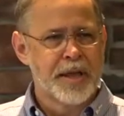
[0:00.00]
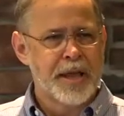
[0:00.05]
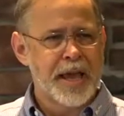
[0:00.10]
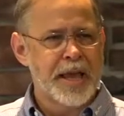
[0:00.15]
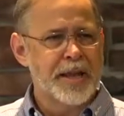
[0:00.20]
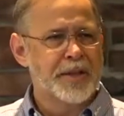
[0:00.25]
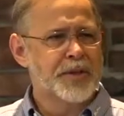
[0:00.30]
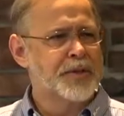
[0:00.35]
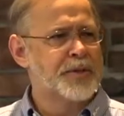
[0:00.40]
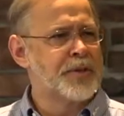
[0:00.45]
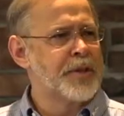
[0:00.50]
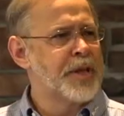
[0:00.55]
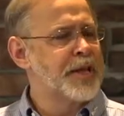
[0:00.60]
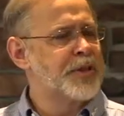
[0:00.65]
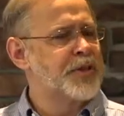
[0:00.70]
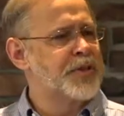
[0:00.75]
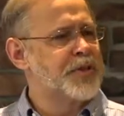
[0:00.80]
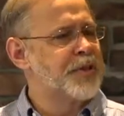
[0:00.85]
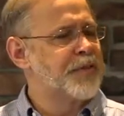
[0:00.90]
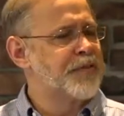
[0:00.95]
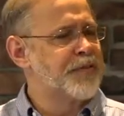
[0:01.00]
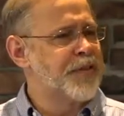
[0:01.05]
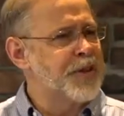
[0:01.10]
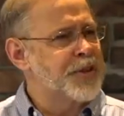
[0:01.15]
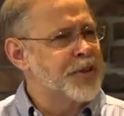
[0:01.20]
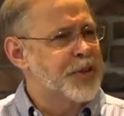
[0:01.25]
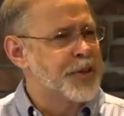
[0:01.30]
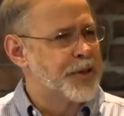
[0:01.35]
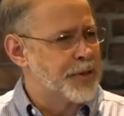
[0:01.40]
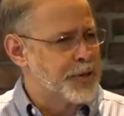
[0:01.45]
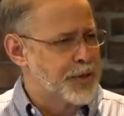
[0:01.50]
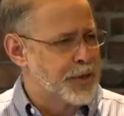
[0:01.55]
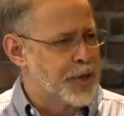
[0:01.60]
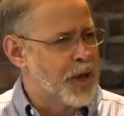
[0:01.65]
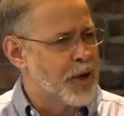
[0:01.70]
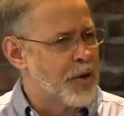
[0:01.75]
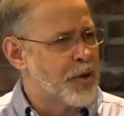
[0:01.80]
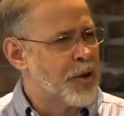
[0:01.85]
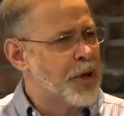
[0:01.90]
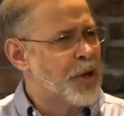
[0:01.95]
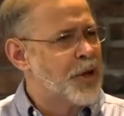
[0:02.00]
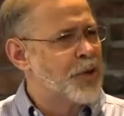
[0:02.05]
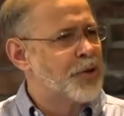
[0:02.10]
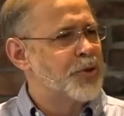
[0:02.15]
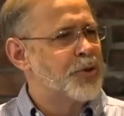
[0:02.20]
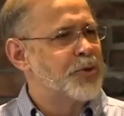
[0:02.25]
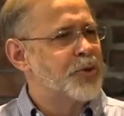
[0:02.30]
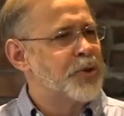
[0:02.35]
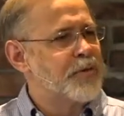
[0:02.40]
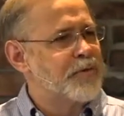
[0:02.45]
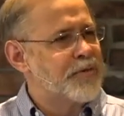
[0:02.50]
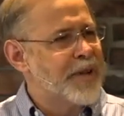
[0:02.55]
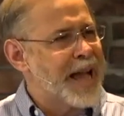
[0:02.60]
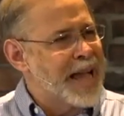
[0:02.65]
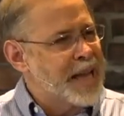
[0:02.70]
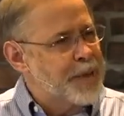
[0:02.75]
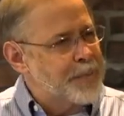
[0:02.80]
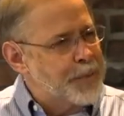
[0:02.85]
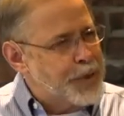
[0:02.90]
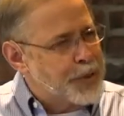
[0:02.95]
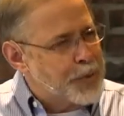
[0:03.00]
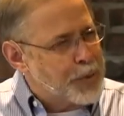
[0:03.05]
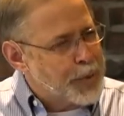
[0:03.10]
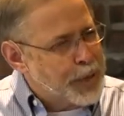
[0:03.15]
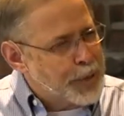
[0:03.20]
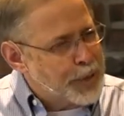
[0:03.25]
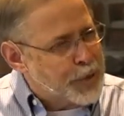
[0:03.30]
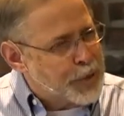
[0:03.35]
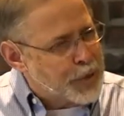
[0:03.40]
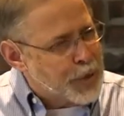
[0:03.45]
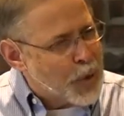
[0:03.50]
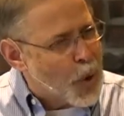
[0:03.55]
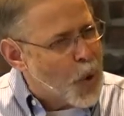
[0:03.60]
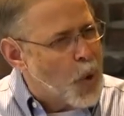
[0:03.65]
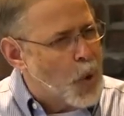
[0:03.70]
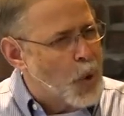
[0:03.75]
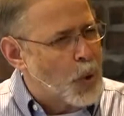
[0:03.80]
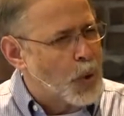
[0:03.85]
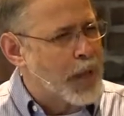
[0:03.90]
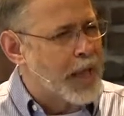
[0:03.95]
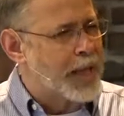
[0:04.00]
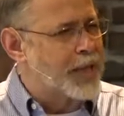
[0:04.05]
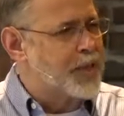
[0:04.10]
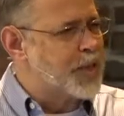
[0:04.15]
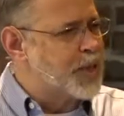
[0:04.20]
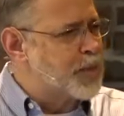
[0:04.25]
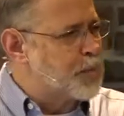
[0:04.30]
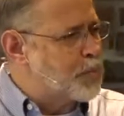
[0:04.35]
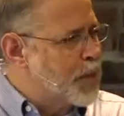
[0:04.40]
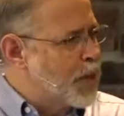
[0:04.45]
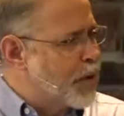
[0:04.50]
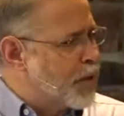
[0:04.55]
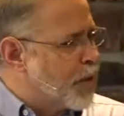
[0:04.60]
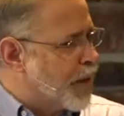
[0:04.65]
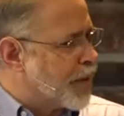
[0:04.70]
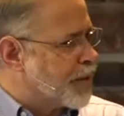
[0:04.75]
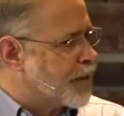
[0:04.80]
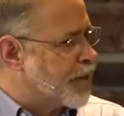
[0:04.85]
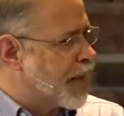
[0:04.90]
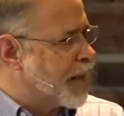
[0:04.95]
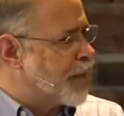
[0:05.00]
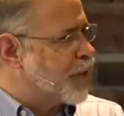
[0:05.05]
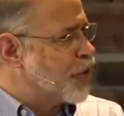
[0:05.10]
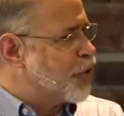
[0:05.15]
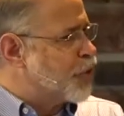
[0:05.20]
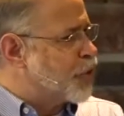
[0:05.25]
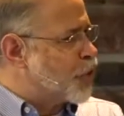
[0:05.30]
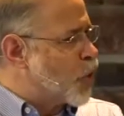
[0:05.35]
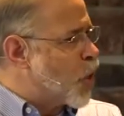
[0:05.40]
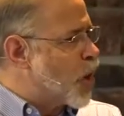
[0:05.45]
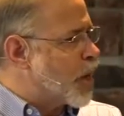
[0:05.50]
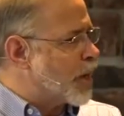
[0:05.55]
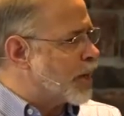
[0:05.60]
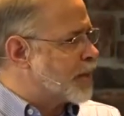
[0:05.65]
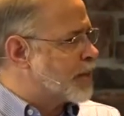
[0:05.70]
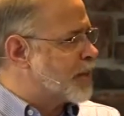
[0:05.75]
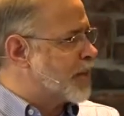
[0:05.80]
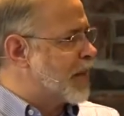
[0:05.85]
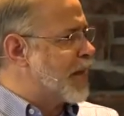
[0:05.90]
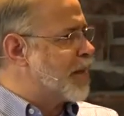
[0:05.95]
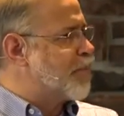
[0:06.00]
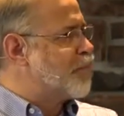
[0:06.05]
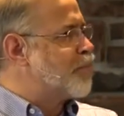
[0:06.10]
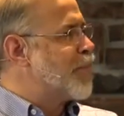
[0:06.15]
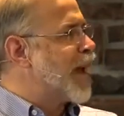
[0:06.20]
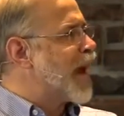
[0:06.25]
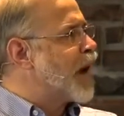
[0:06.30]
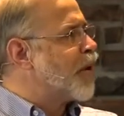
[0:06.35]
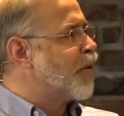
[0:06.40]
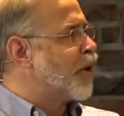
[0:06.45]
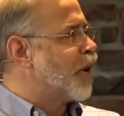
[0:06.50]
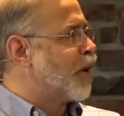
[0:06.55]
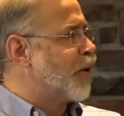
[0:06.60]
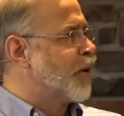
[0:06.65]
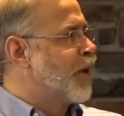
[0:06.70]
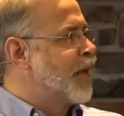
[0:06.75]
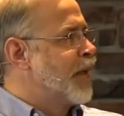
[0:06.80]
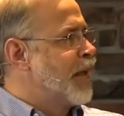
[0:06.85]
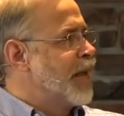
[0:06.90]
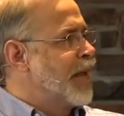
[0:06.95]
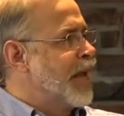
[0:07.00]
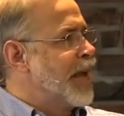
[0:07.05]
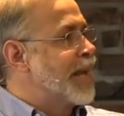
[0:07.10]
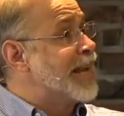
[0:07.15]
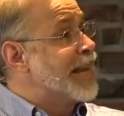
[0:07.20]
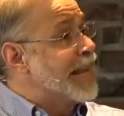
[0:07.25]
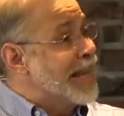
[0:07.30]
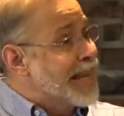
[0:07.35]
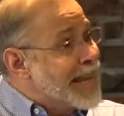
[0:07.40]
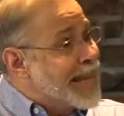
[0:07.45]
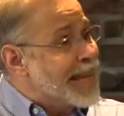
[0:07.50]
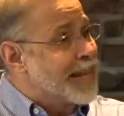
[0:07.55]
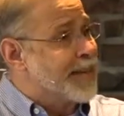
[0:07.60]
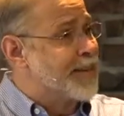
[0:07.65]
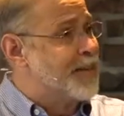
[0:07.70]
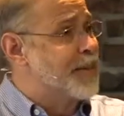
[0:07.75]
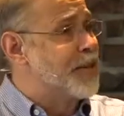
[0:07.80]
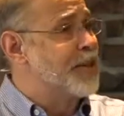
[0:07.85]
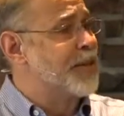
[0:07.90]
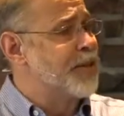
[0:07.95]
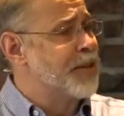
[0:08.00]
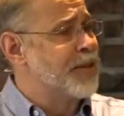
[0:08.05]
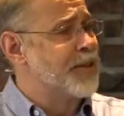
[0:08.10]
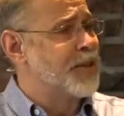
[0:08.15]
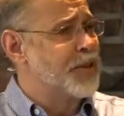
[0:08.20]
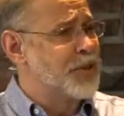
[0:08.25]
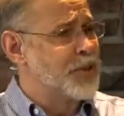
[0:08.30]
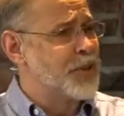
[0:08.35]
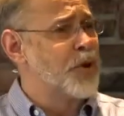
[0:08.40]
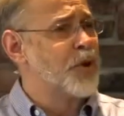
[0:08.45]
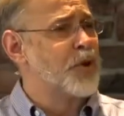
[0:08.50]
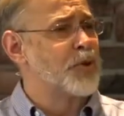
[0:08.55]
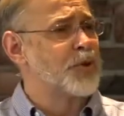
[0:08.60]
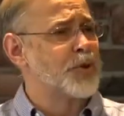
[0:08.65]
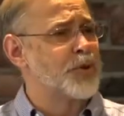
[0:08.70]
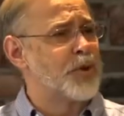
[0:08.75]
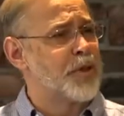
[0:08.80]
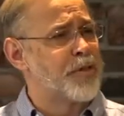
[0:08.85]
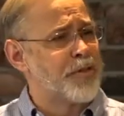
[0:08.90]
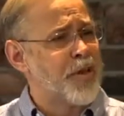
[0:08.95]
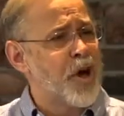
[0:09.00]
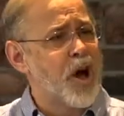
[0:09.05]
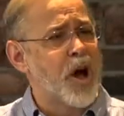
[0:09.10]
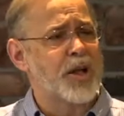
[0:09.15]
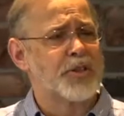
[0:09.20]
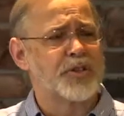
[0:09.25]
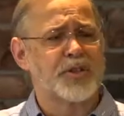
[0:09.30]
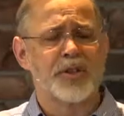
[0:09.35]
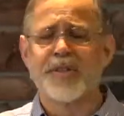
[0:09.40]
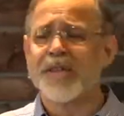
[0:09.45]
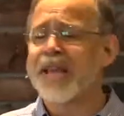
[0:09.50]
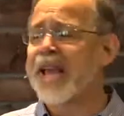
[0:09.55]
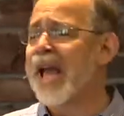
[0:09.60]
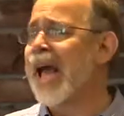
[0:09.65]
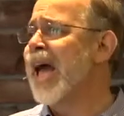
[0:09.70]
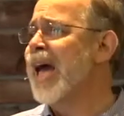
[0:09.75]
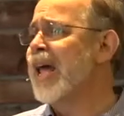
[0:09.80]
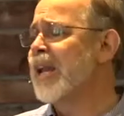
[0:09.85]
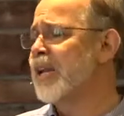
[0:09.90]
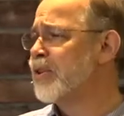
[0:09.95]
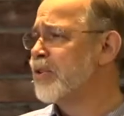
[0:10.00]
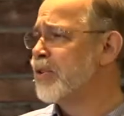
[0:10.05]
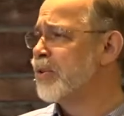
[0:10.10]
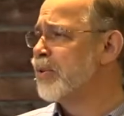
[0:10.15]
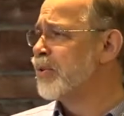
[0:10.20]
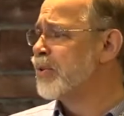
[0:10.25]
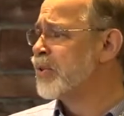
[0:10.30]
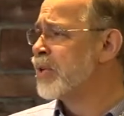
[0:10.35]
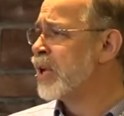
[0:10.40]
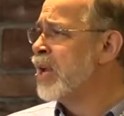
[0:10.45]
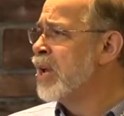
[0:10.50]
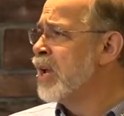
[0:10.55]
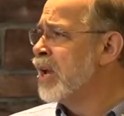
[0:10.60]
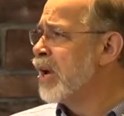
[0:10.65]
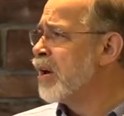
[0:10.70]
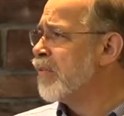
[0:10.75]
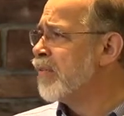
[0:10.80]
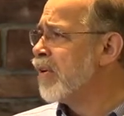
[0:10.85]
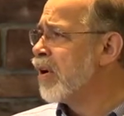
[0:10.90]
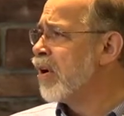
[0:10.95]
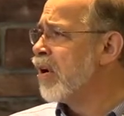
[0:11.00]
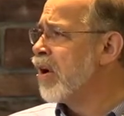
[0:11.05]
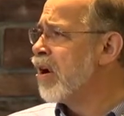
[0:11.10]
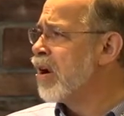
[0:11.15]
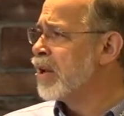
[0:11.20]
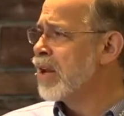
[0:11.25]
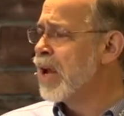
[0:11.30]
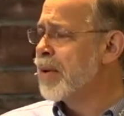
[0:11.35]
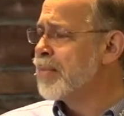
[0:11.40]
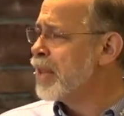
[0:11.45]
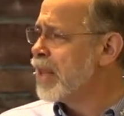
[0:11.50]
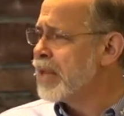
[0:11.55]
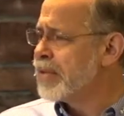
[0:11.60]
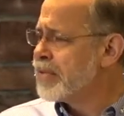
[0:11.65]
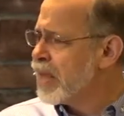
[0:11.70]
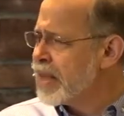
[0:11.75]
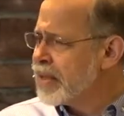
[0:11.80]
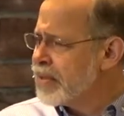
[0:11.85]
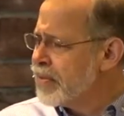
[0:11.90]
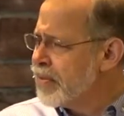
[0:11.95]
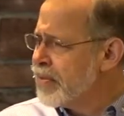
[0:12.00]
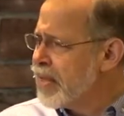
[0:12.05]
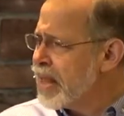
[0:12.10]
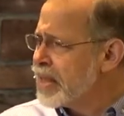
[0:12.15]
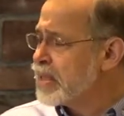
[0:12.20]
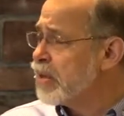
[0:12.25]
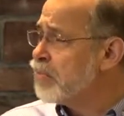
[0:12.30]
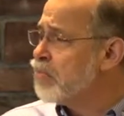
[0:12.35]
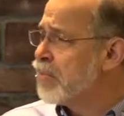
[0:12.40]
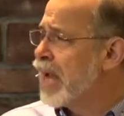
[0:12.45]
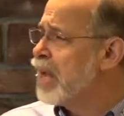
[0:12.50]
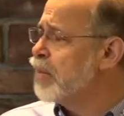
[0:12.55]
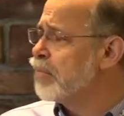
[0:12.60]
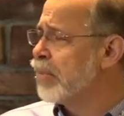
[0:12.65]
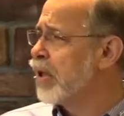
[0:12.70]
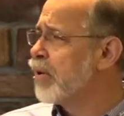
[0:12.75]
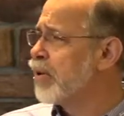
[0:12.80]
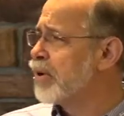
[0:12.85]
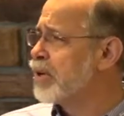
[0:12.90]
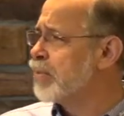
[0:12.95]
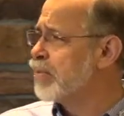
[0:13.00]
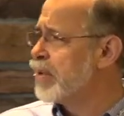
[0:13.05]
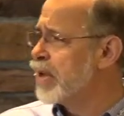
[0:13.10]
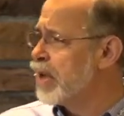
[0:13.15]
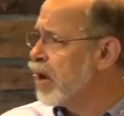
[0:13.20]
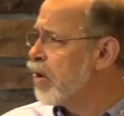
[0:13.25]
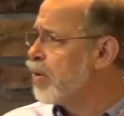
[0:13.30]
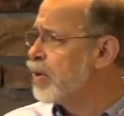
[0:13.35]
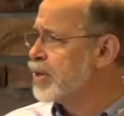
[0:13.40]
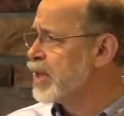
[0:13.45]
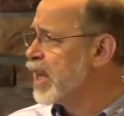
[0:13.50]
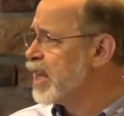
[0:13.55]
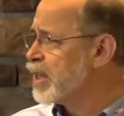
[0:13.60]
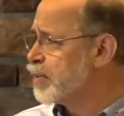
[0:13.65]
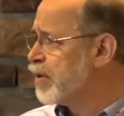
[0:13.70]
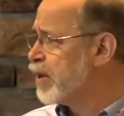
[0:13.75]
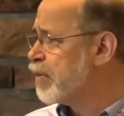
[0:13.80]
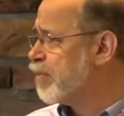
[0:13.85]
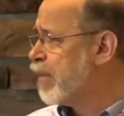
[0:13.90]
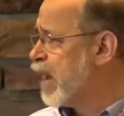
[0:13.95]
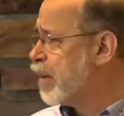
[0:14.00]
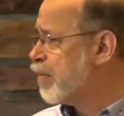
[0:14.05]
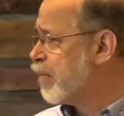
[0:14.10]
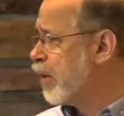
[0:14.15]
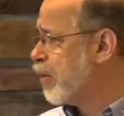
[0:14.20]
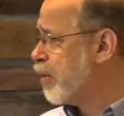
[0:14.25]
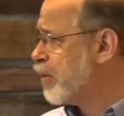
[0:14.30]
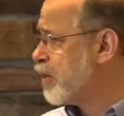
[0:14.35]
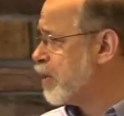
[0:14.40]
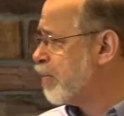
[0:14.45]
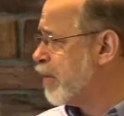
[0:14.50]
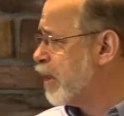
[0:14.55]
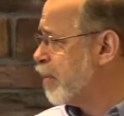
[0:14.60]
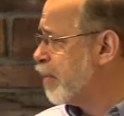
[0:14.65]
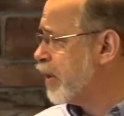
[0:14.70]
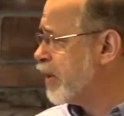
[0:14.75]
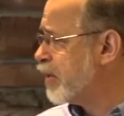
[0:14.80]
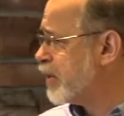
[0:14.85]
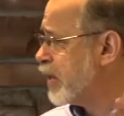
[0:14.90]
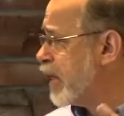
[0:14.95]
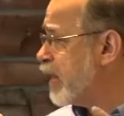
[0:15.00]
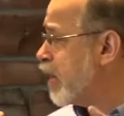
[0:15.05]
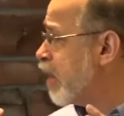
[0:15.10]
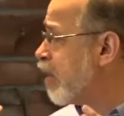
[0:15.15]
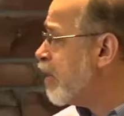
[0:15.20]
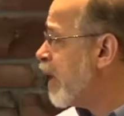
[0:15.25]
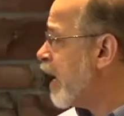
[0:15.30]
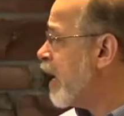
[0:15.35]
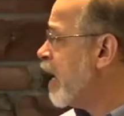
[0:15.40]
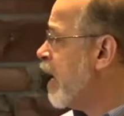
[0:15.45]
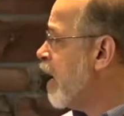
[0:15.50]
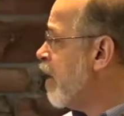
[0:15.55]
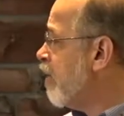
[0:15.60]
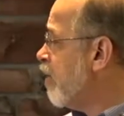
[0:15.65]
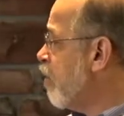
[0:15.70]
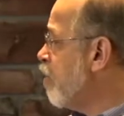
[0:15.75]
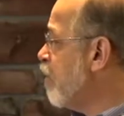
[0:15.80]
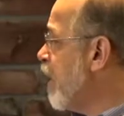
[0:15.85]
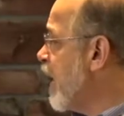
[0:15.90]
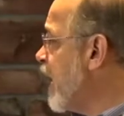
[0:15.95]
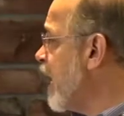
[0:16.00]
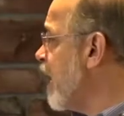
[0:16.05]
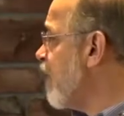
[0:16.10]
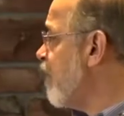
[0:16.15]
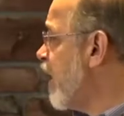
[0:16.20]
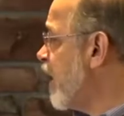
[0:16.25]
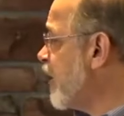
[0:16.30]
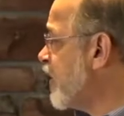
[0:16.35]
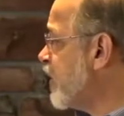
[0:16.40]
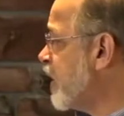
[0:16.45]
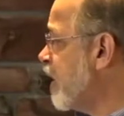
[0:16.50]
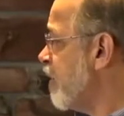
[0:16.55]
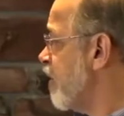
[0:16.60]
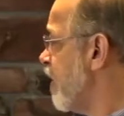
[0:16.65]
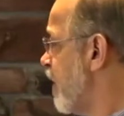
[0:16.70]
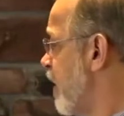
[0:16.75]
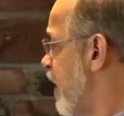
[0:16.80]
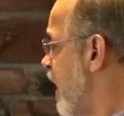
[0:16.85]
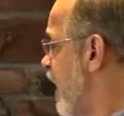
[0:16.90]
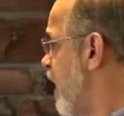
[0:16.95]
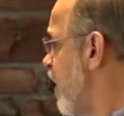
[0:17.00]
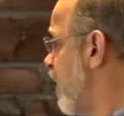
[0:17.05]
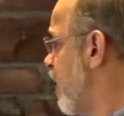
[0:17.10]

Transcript: And it's, it's sufficient. So to divide between soul and spirit and joint and marrow. And it, it discerns the thoughts and the attitudes of our heart. I mean, that, that, that's a mind blower to me, always has been a mind blower to me, because I know that for many of us, even in